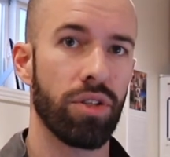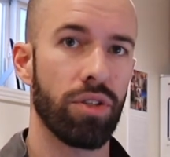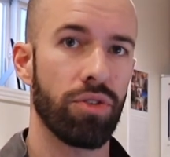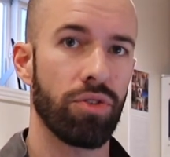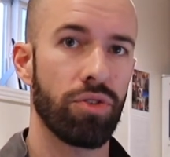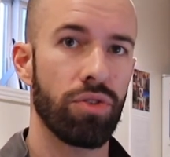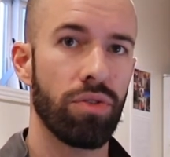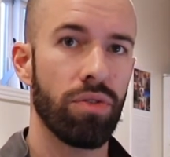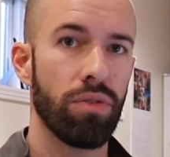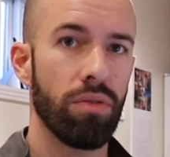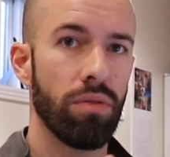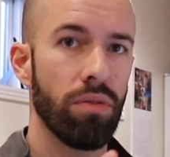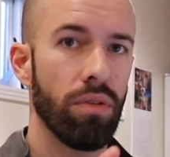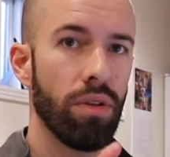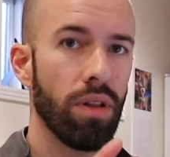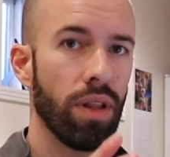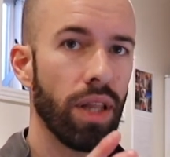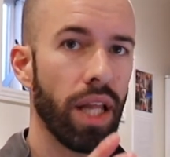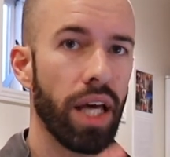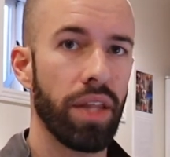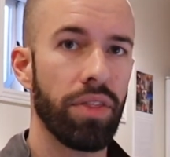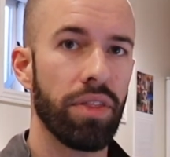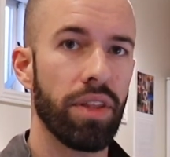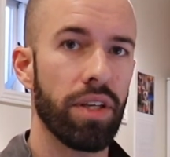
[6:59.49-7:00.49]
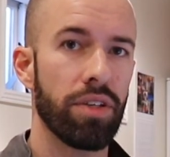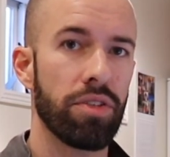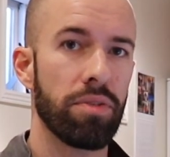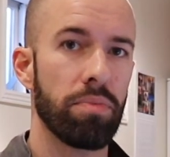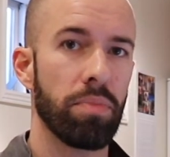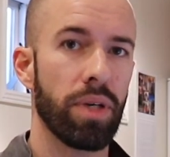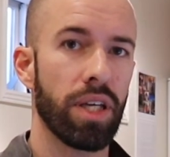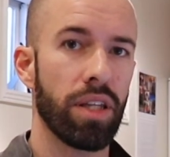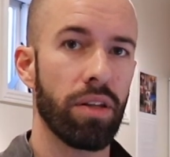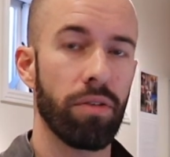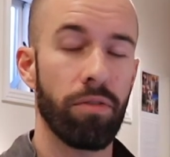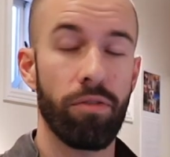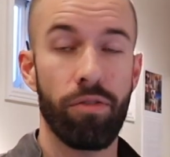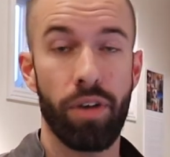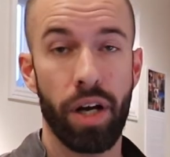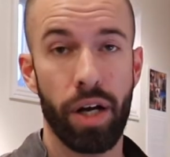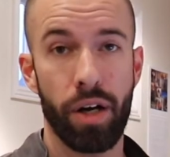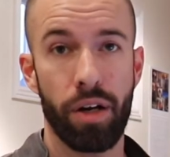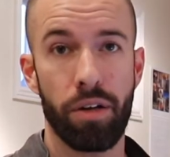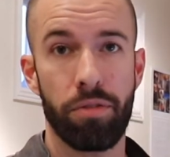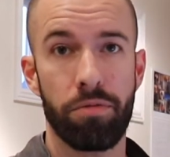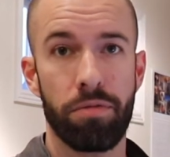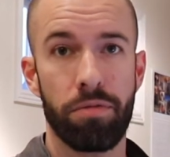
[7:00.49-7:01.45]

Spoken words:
is let this be the very